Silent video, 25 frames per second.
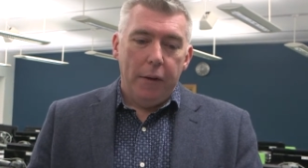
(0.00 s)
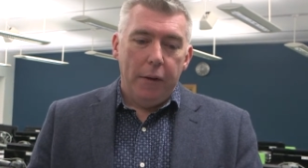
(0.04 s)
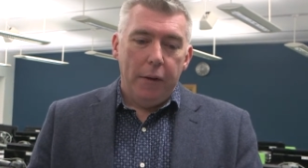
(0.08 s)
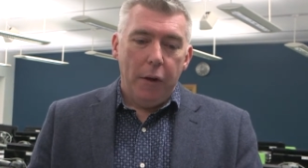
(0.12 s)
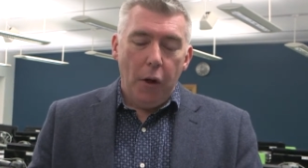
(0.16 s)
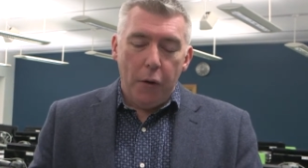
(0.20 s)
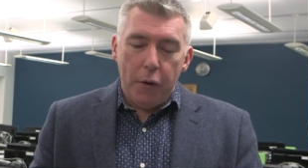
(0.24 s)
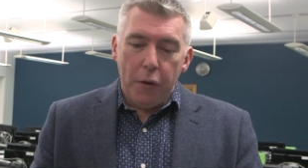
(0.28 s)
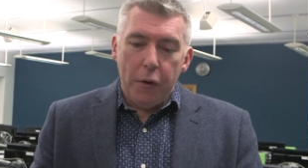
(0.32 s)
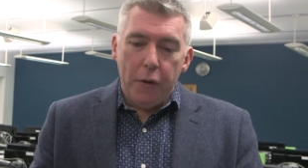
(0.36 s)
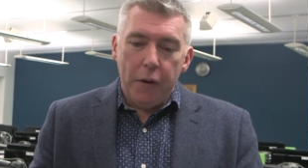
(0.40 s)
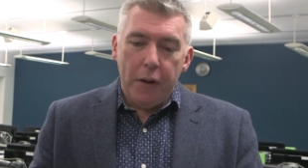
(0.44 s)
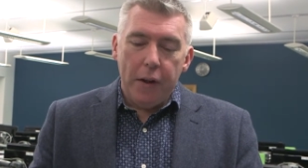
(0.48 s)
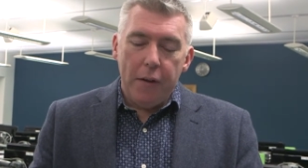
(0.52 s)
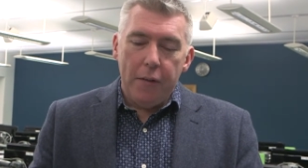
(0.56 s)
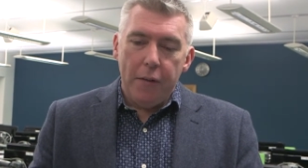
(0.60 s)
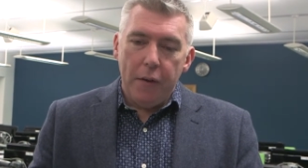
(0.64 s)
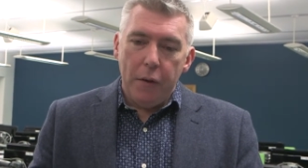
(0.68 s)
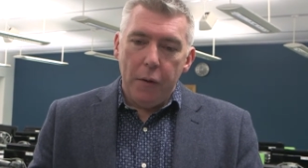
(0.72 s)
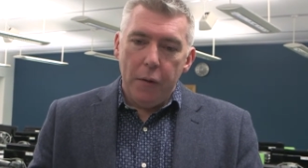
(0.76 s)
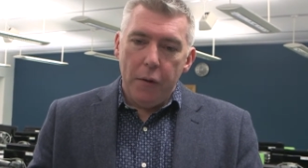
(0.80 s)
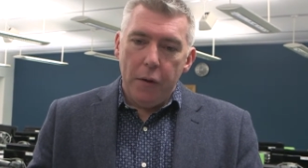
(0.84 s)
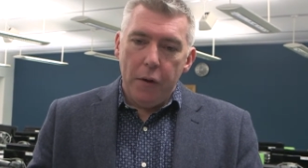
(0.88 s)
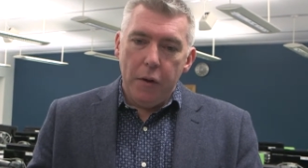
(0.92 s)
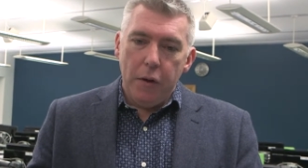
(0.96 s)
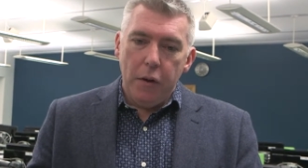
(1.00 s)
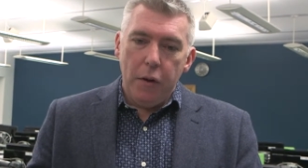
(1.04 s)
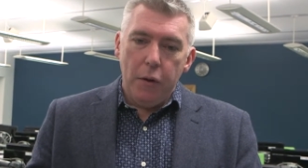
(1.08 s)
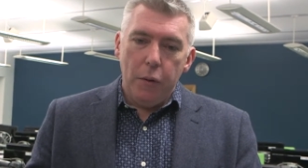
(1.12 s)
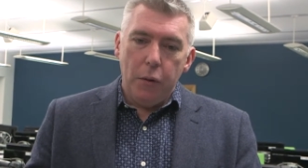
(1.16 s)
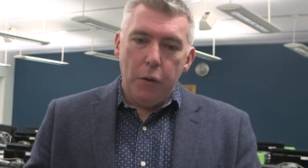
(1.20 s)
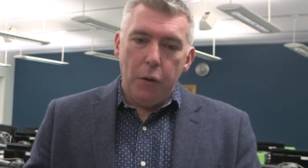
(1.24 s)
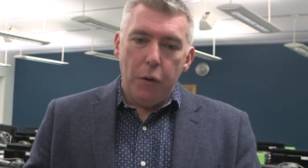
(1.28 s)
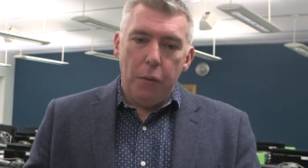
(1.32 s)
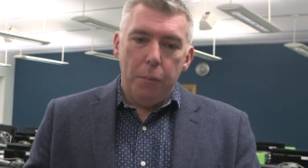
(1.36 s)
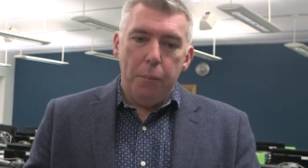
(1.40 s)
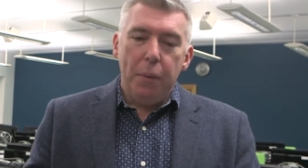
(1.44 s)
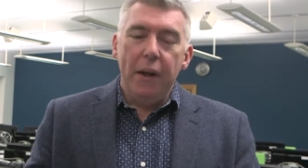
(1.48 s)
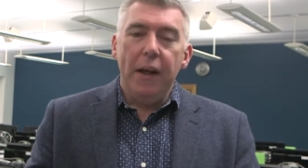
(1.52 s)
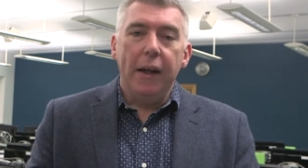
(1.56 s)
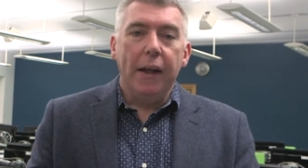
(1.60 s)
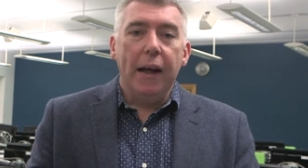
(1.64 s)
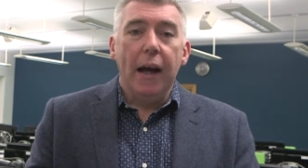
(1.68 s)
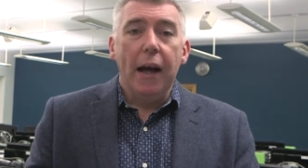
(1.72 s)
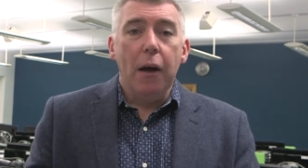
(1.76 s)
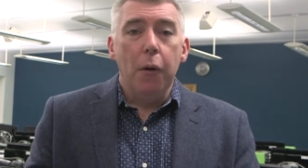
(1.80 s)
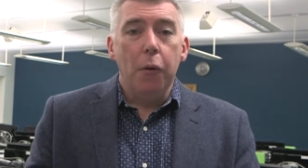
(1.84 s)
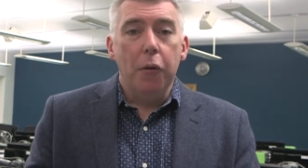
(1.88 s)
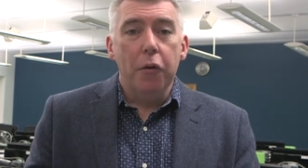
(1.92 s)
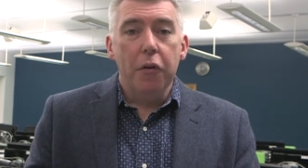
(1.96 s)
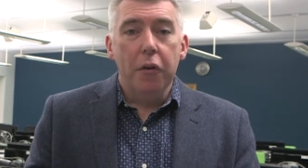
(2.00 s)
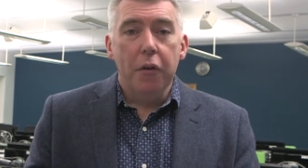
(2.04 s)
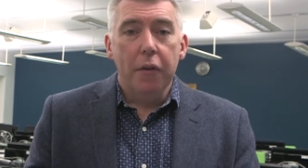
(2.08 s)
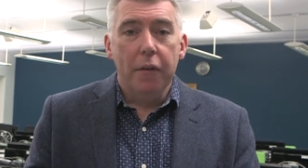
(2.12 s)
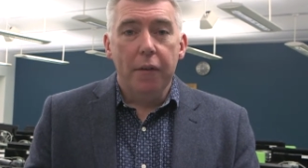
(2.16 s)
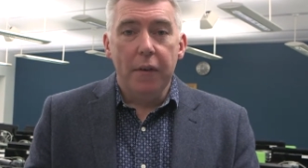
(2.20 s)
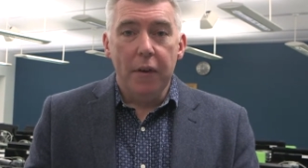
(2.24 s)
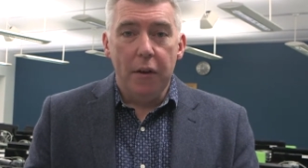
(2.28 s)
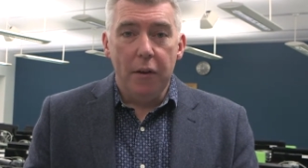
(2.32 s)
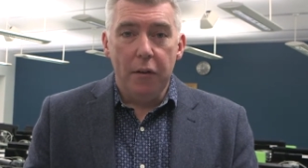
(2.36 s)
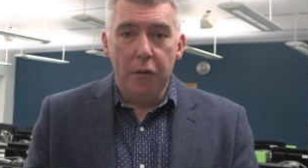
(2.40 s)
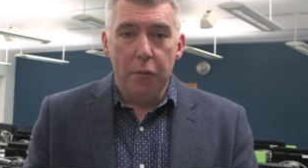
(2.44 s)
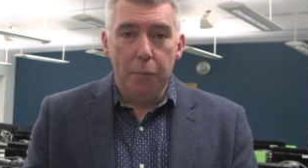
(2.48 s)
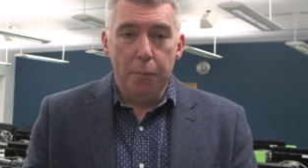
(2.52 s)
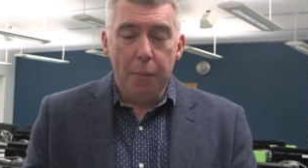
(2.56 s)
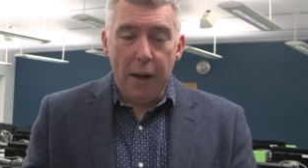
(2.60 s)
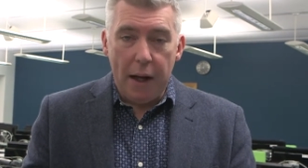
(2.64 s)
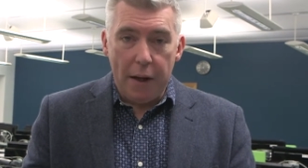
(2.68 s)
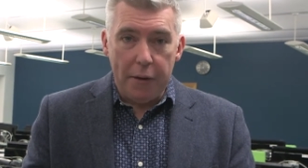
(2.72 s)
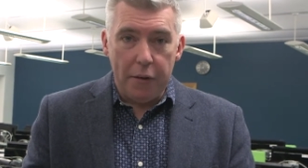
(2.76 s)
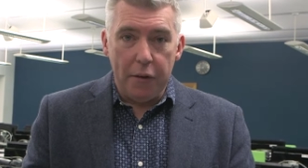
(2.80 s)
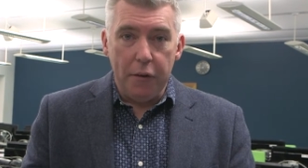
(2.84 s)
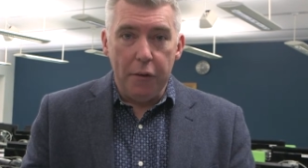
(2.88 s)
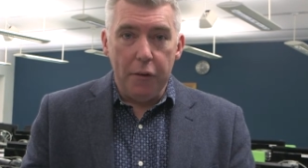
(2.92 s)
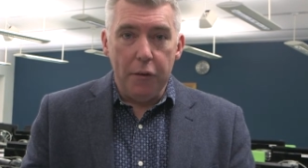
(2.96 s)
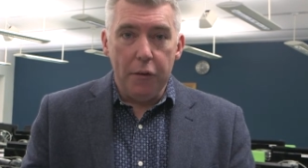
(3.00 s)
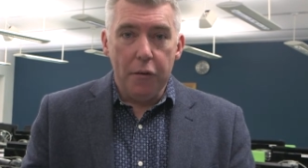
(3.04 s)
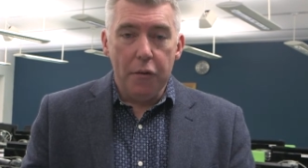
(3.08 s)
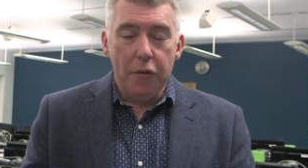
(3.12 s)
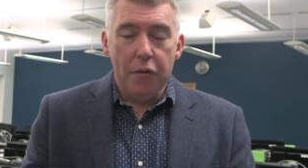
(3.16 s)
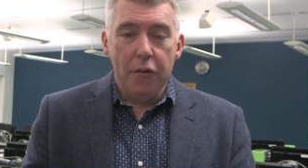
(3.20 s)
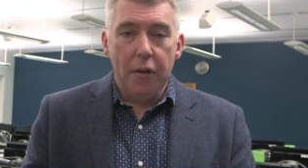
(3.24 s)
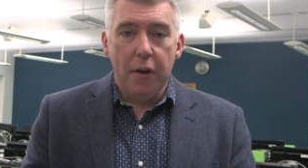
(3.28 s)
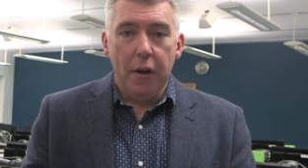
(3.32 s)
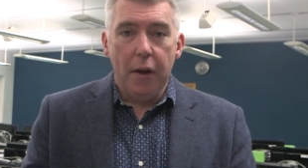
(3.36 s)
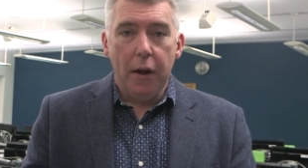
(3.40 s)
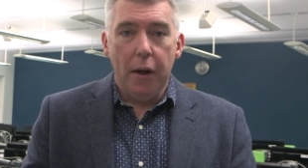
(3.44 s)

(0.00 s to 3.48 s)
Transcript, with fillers: not only that you could pick out these patterns,